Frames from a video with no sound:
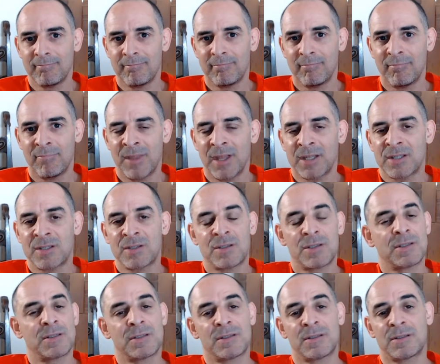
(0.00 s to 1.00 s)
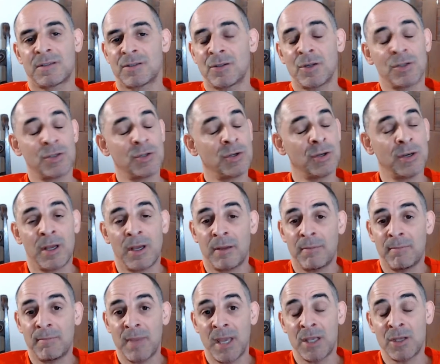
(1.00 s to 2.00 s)
That's not gonna
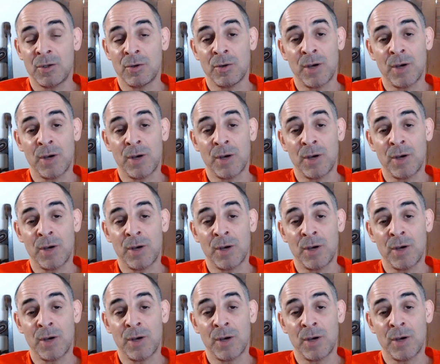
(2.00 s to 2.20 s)
make you